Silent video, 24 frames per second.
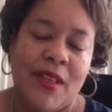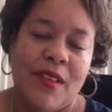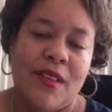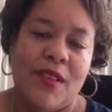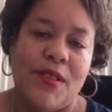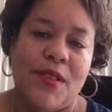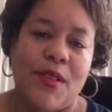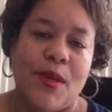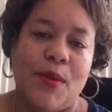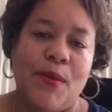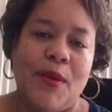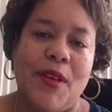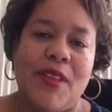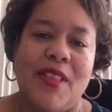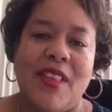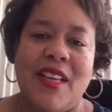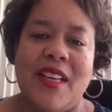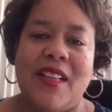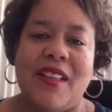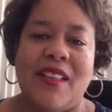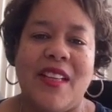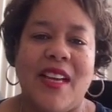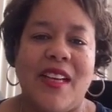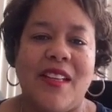And so we
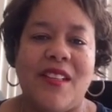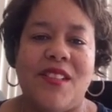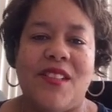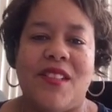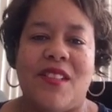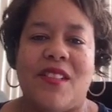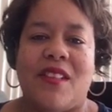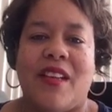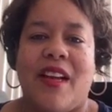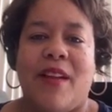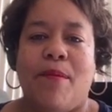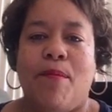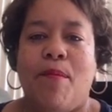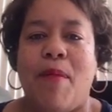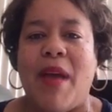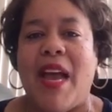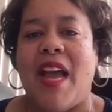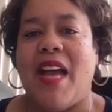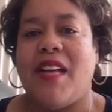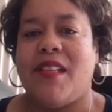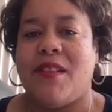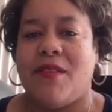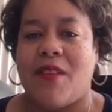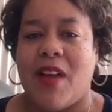think that it's just like
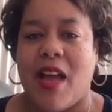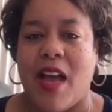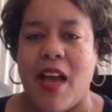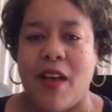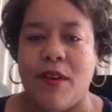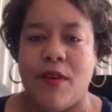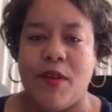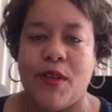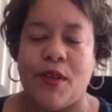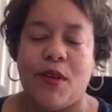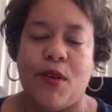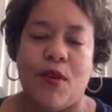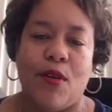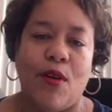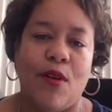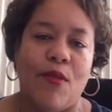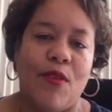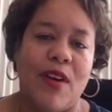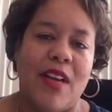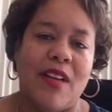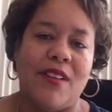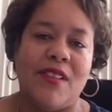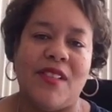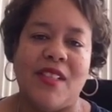badge of honor to go
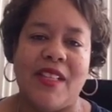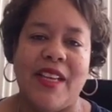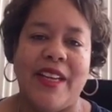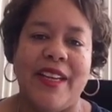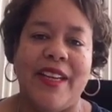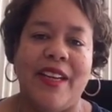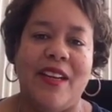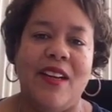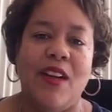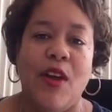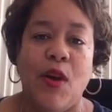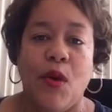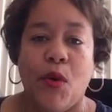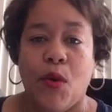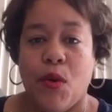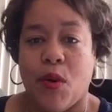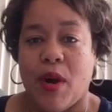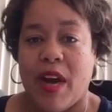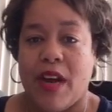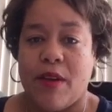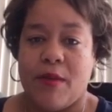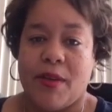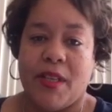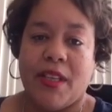around saying, oh,
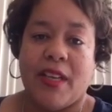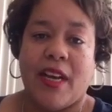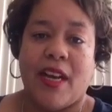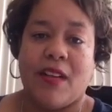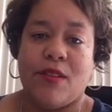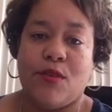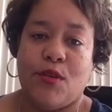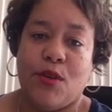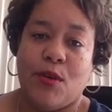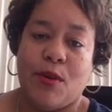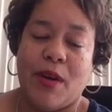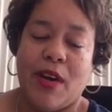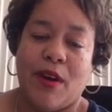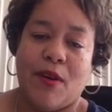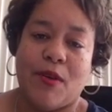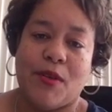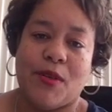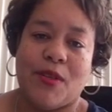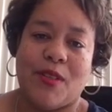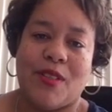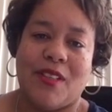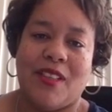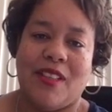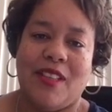I only got 2
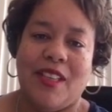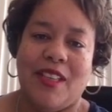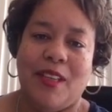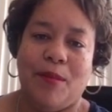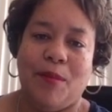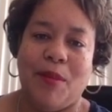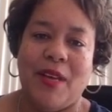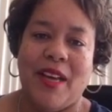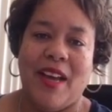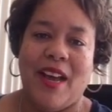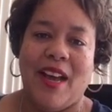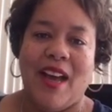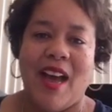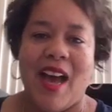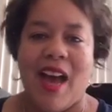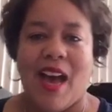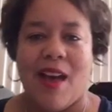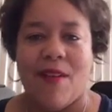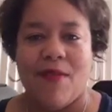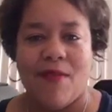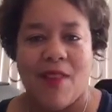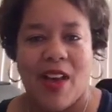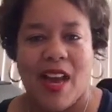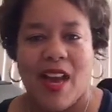hours of sleep. Yeah,
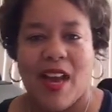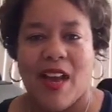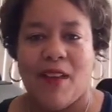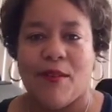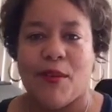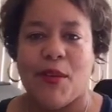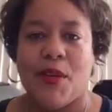high five.